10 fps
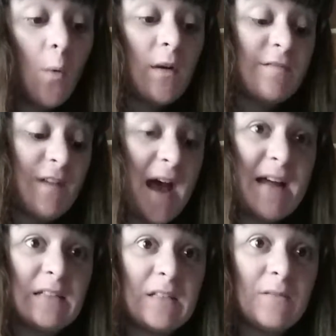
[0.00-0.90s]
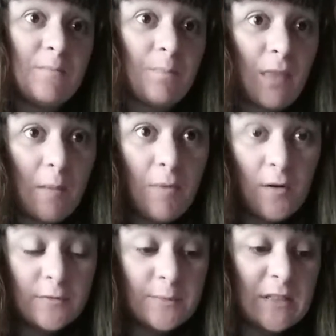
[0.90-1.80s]
one of Anne's
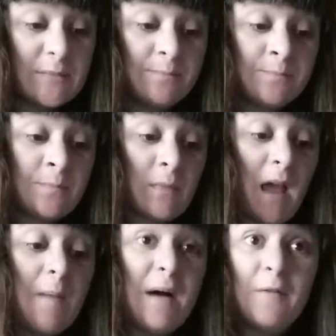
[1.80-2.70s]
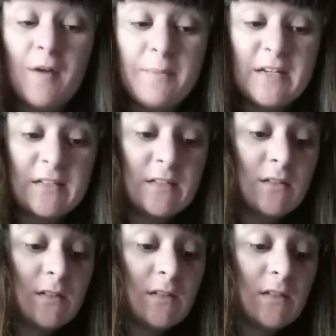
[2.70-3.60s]
poems, A
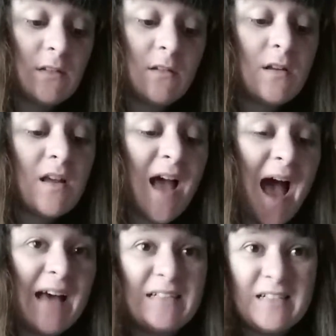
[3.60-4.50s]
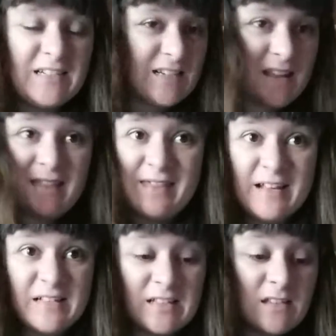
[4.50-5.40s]
Reminiscence, and
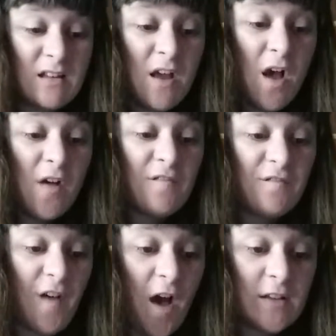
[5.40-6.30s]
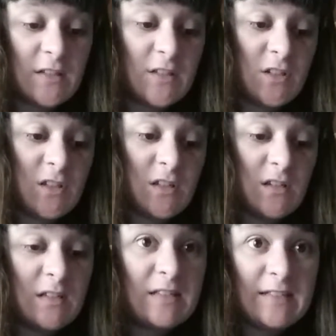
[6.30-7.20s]
this first
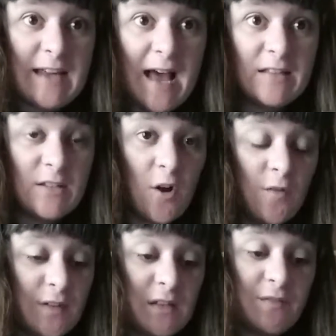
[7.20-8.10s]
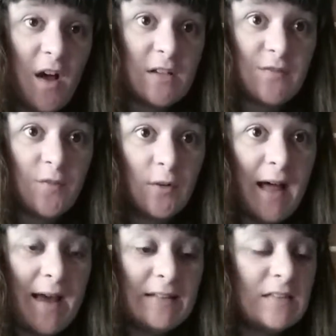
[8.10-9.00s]
stanza of it, the first four
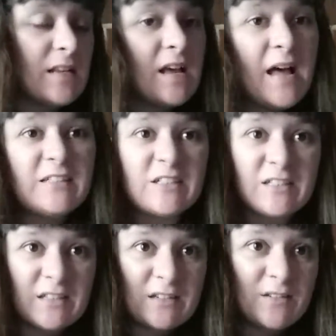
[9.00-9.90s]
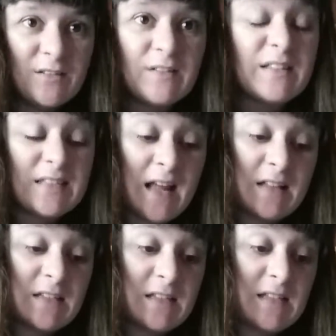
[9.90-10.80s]
lines, just
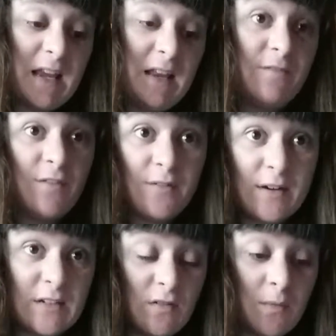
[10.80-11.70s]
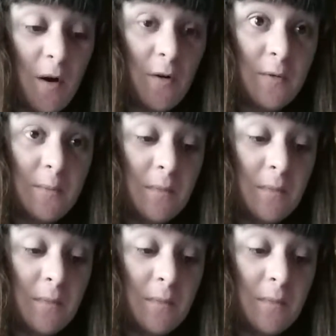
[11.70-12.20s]
sets the scene for the rest of the poem.